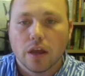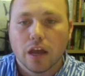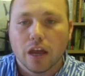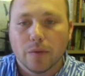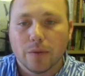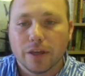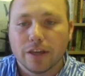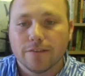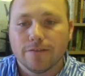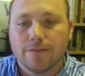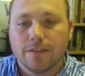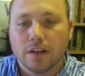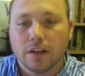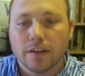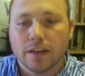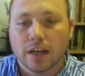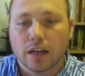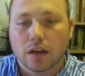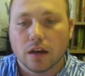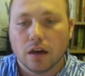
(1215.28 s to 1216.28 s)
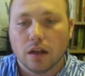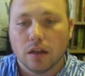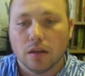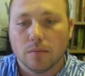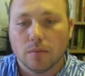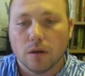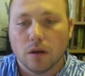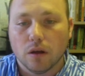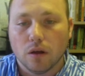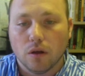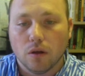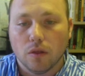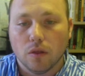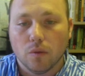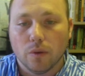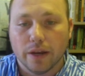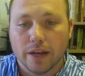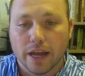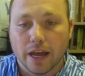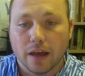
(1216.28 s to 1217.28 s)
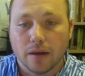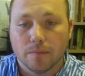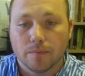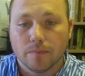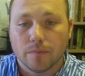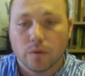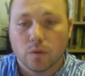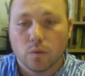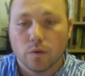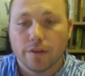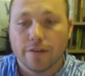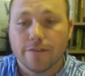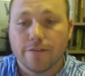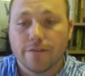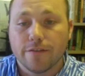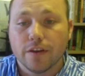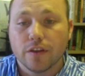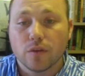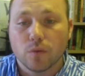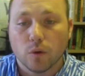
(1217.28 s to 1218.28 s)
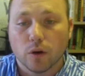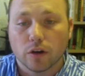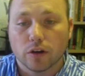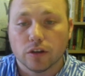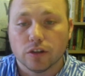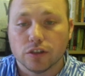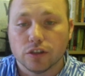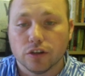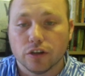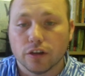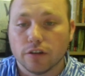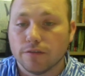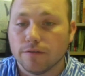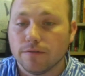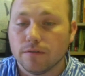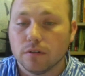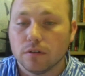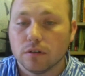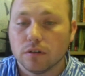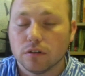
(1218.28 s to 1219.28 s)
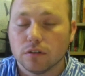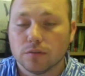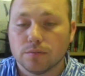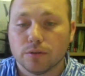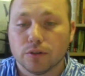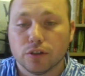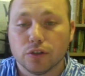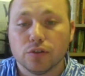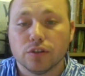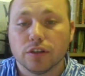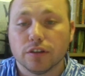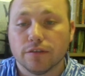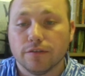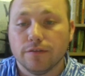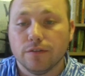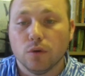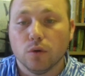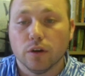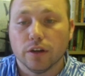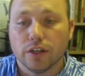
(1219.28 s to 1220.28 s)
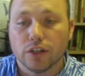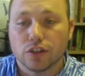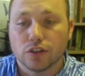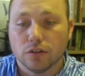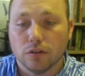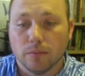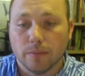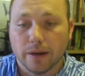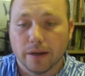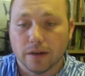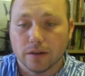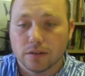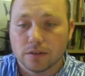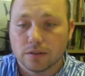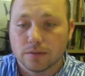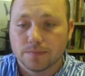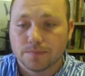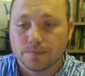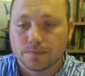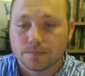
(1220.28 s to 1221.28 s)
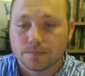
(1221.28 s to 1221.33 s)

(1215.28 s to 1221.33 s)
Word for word: And we can fill in that column all the way down where the fifth worker is earning or is producing four additional beers.